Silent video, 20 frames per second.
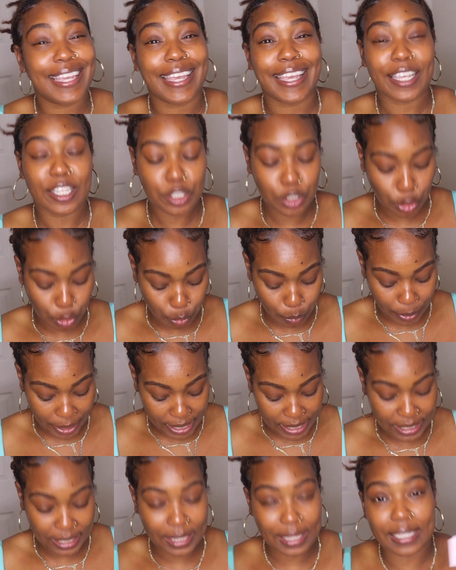it's
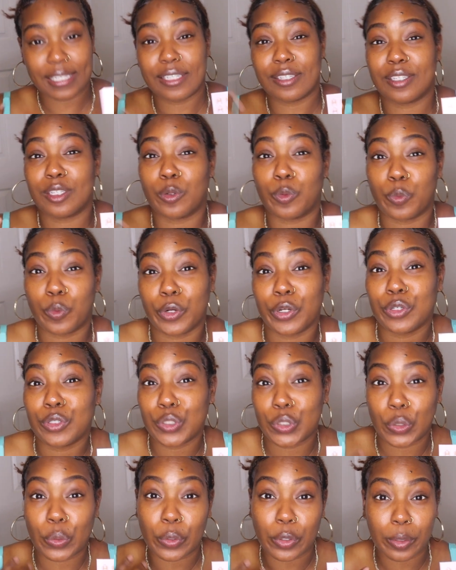crazy this is some real
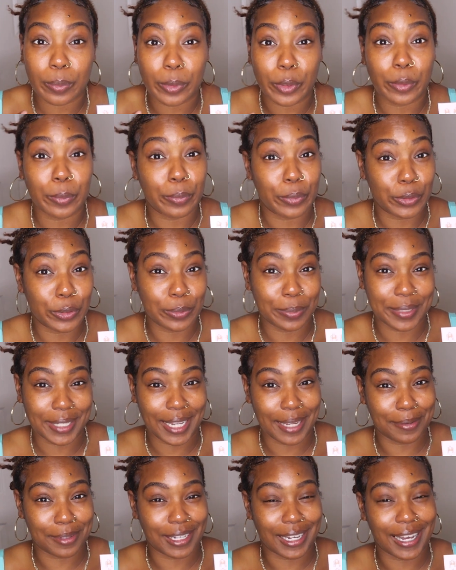durable boob
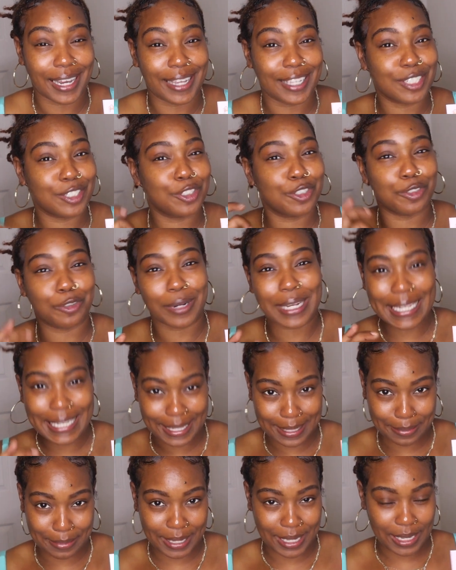tape you guys
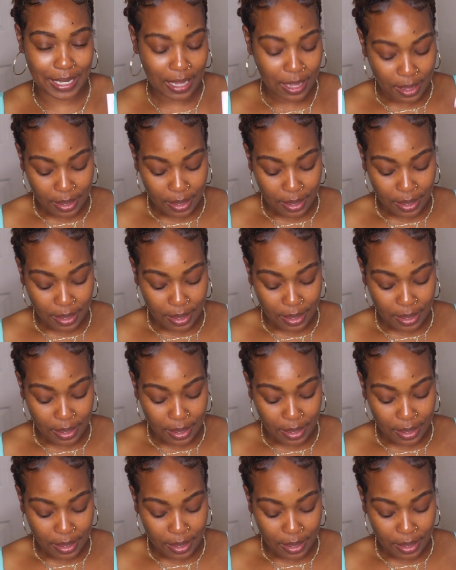trust me